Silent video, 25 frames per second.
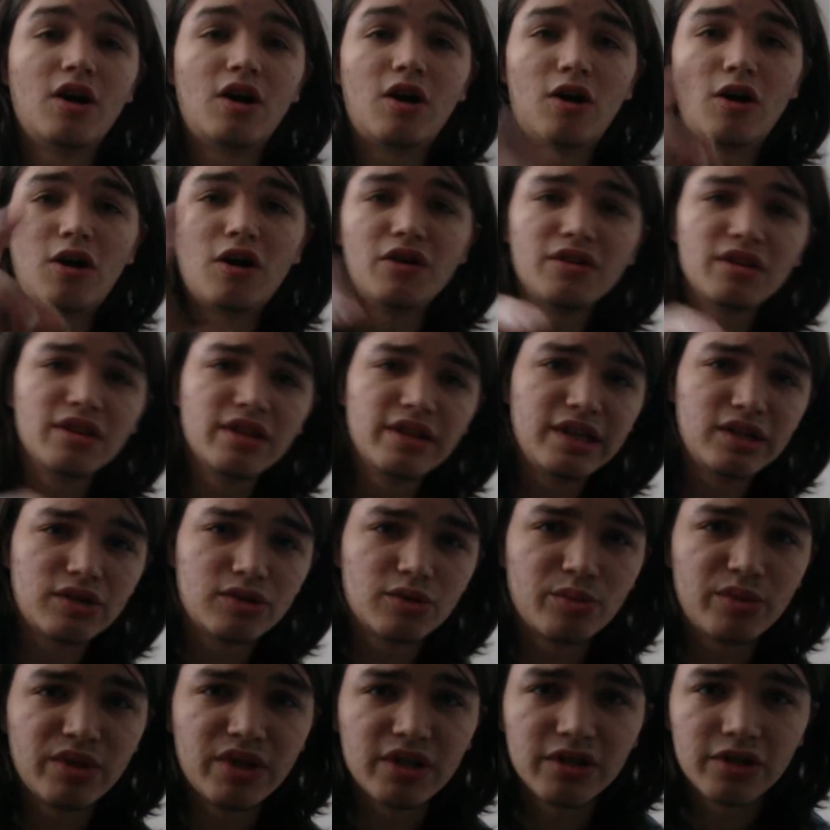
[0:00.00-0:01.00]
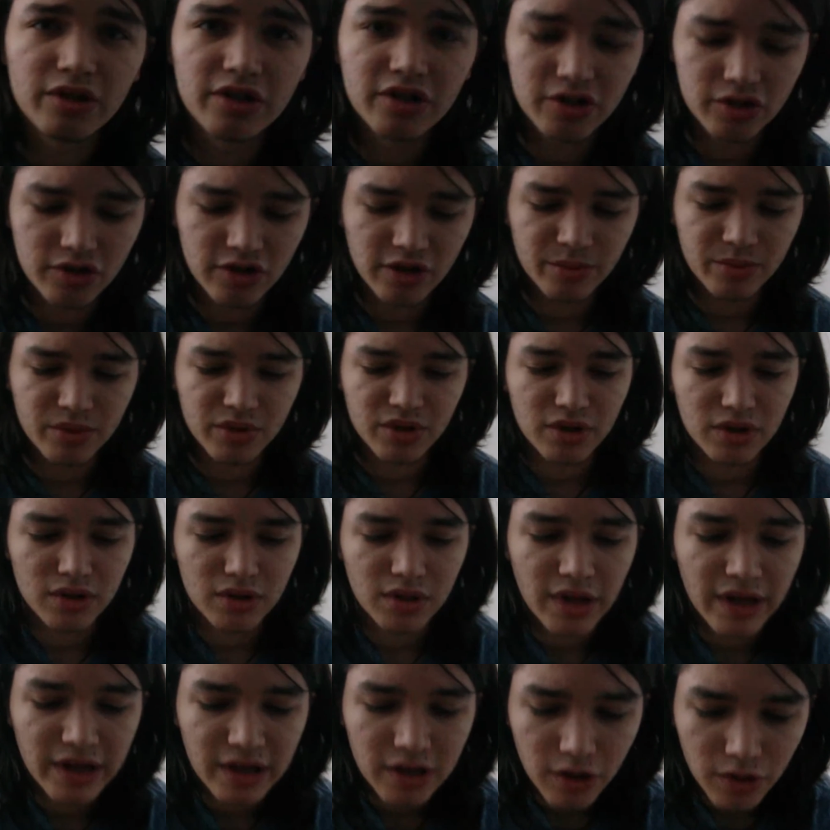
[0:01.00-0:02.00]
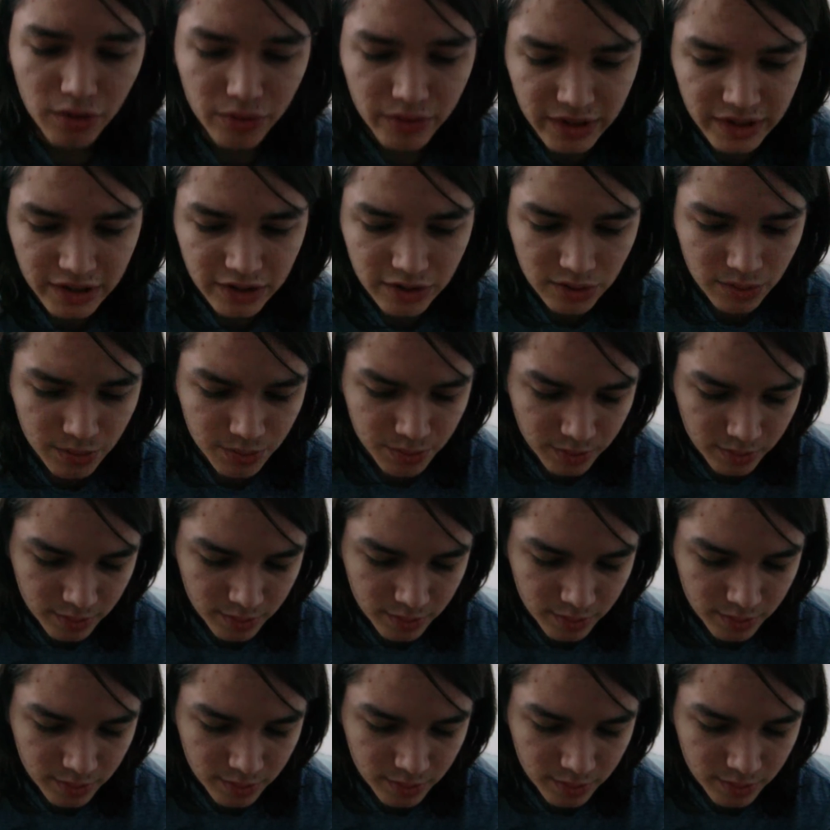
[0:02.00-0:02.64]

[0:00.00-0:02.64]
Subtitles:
All the links will be in the description, like always.